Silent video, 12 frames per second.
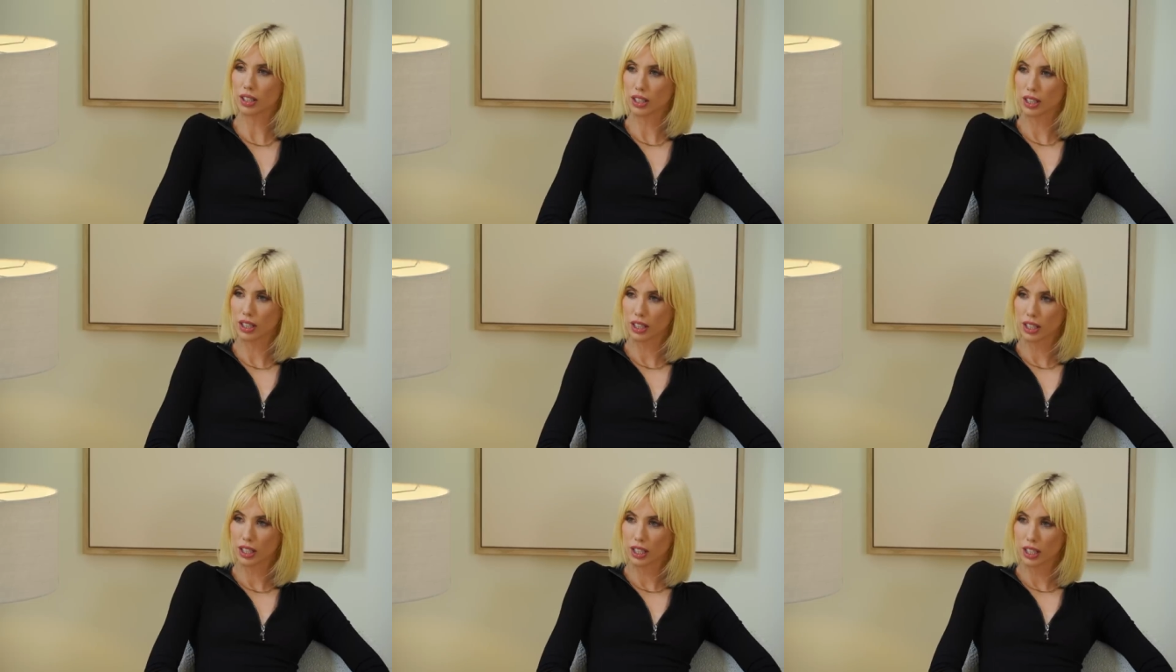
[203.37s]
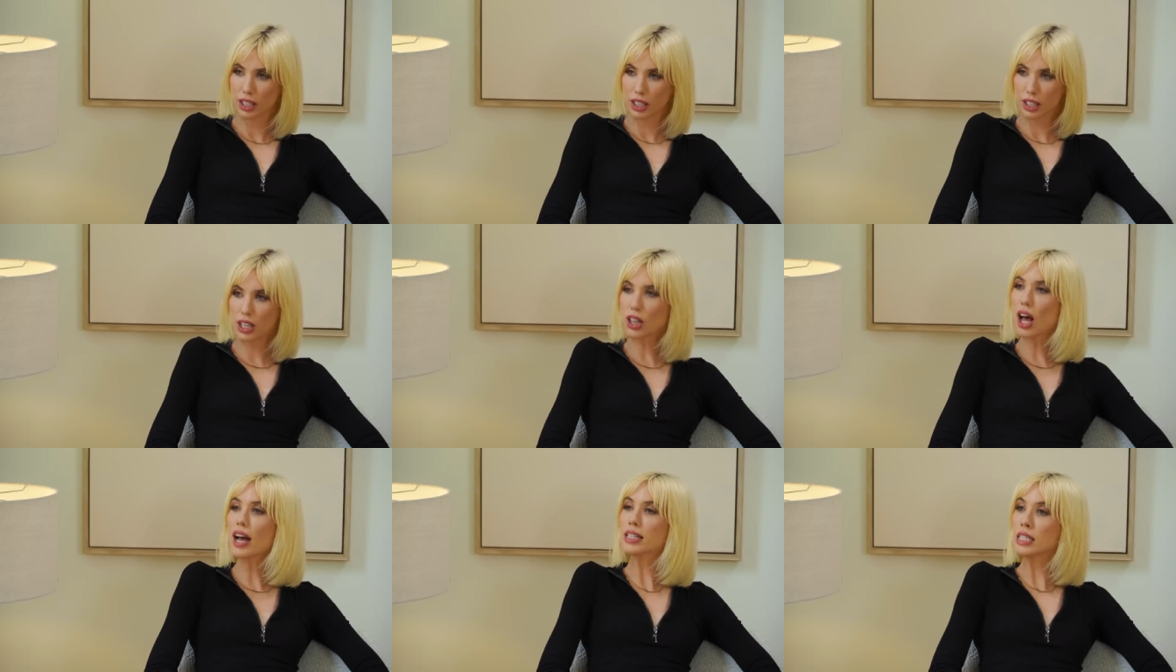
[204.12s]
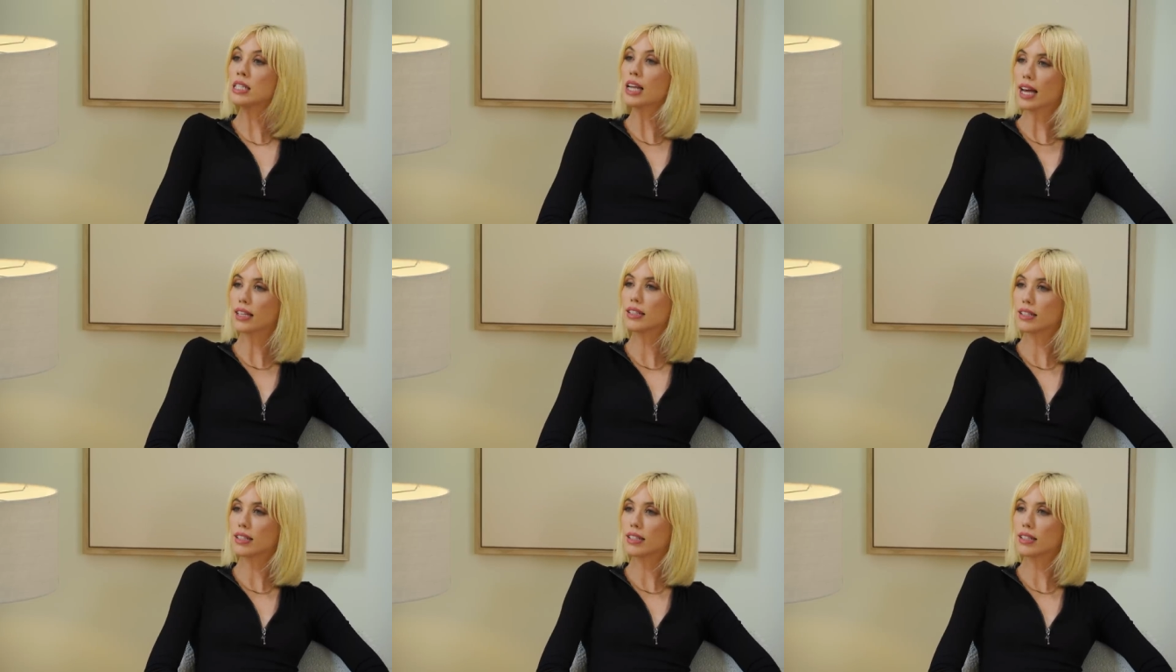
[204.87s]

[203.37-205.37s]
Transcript: It is. It's a lot. It's intense.